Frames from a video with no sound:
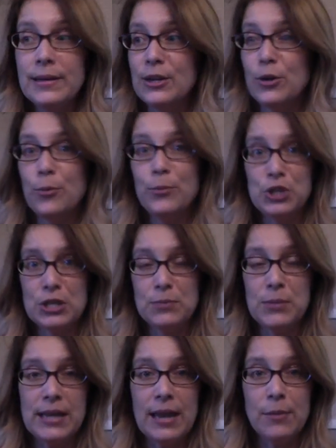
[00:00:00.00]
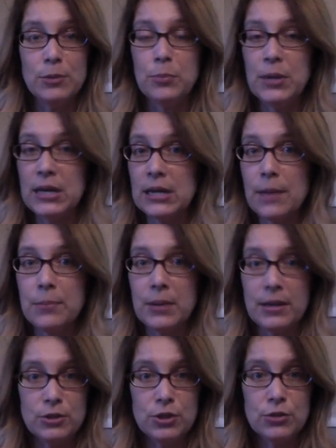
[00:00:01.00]
you know, just being able to pick it up
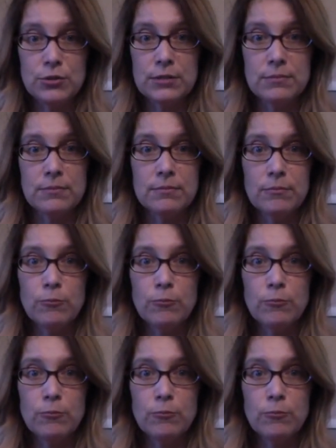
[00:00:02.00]
and do some